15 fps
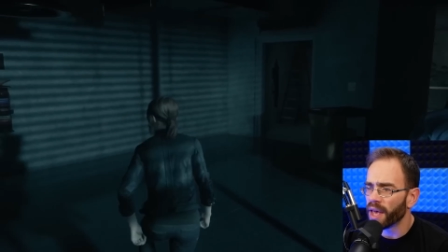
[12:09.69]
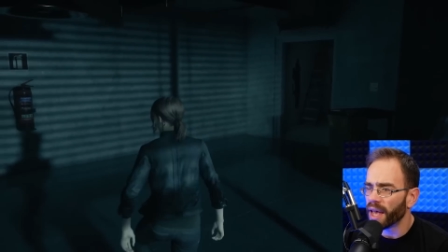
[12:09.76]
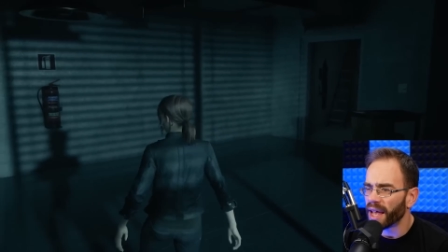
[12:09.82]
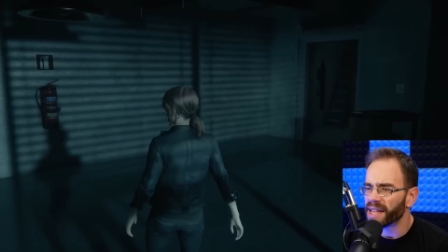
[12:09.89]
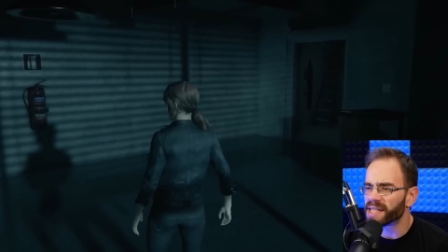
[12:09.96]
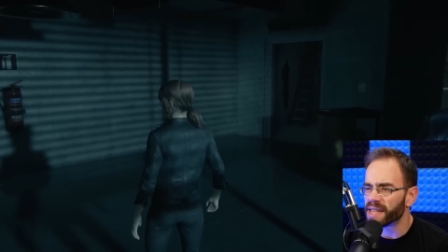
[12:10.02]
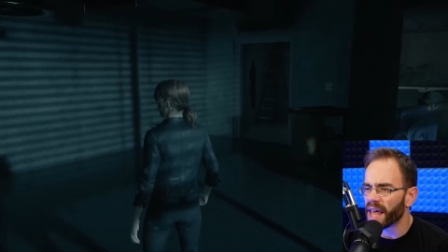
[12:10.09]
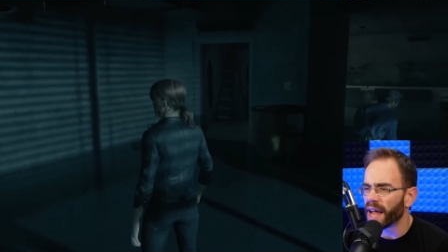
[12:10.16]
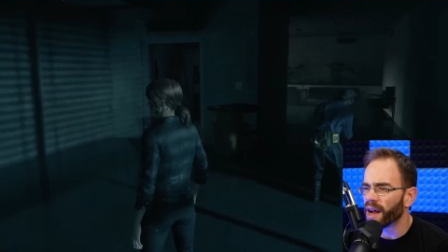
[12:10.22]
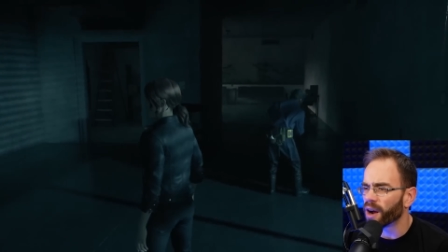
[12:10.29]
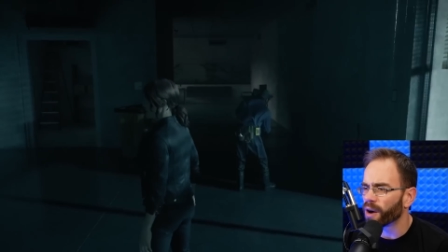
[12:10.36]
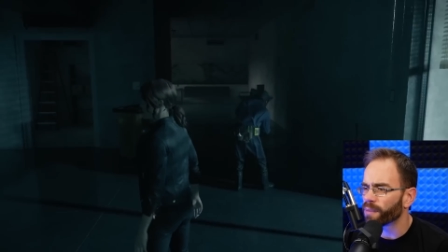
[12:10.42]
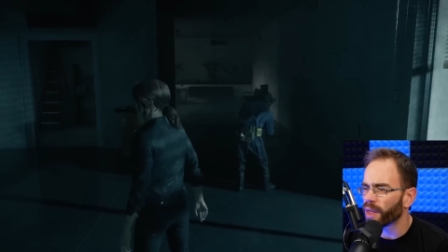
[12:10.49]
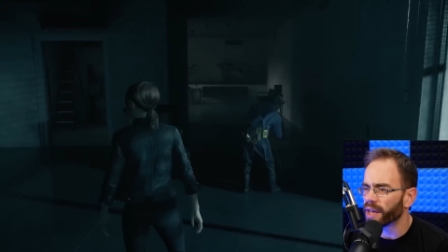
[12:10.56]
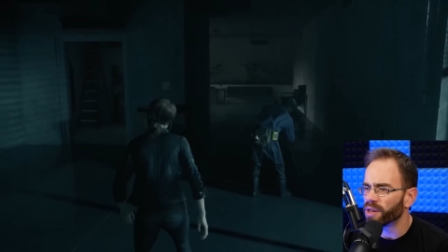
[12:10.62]
It's
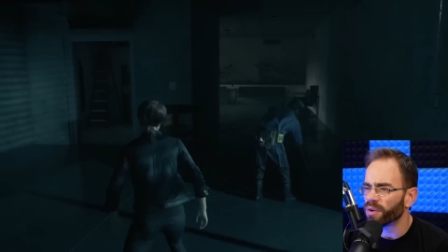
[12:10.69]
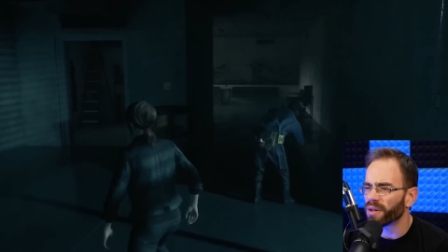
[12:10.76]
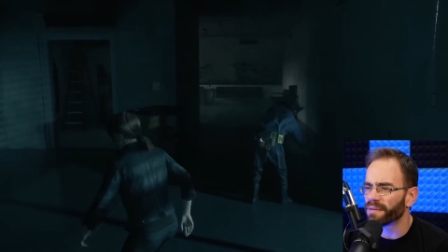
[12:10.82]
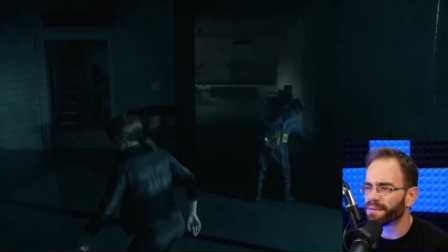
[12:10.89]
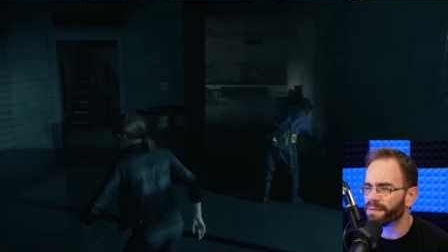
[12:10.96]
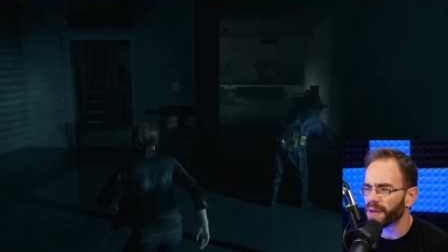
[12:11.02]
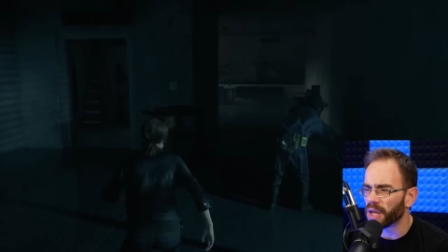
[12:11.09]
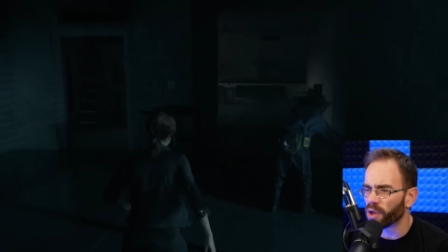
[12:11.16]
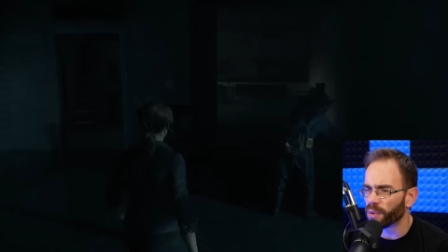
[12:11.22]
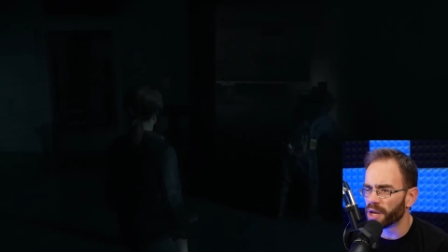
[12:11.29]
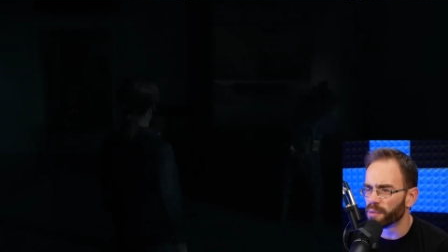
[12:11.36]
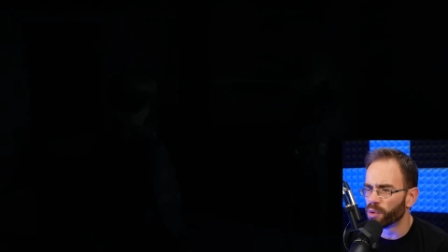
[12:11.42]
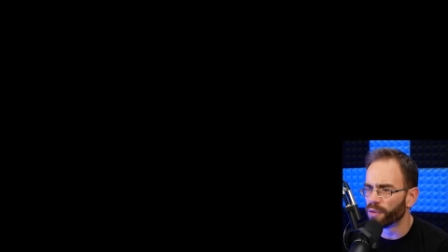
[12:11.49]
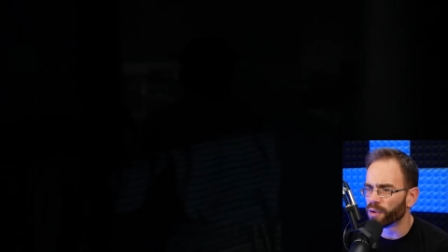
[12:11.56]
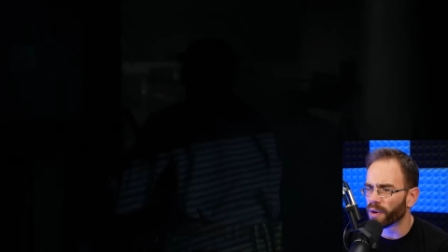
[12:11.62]
there. Like, you can feel it when
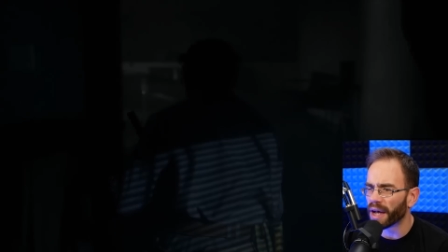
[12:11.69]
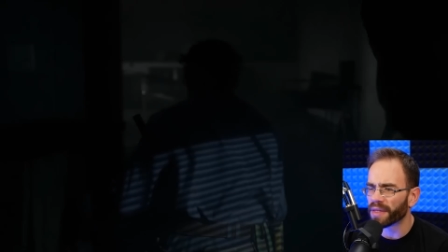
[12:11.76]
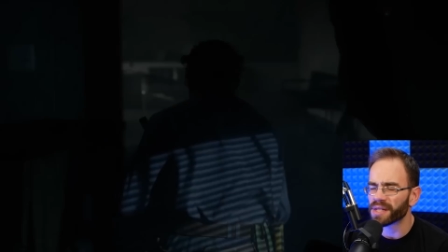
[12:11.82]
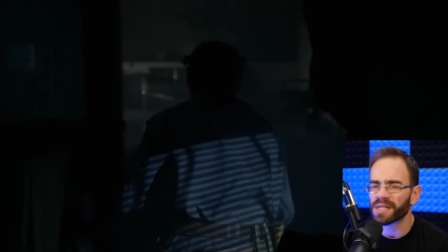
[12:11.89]
you're moving around.